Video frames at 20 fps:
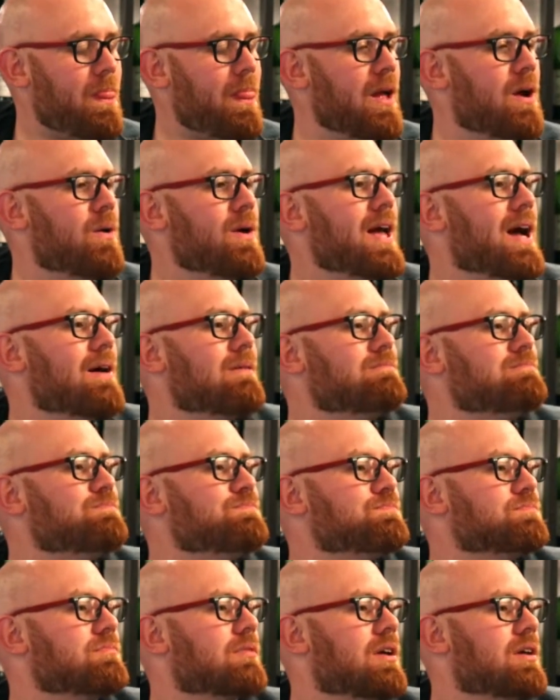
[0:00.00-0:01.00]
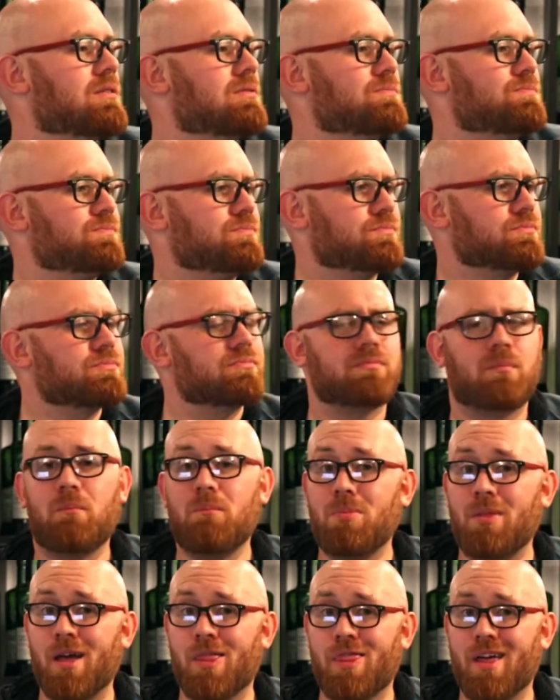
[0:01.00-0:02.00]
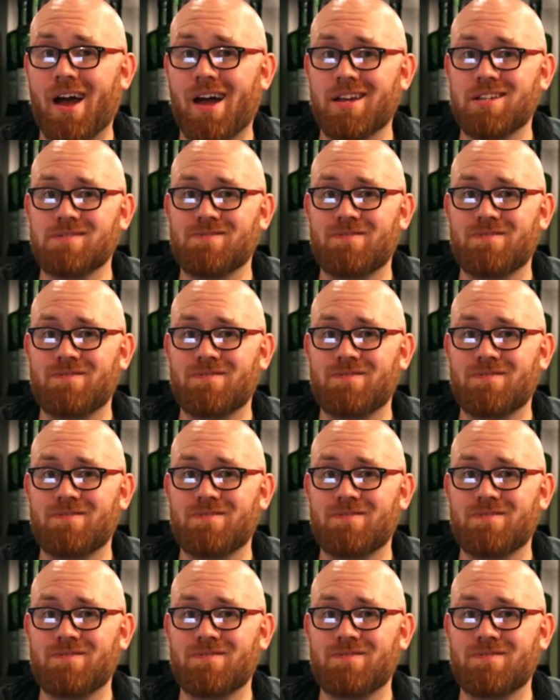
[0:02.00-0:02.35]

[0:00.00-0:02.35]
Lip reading: Oh yeah, that is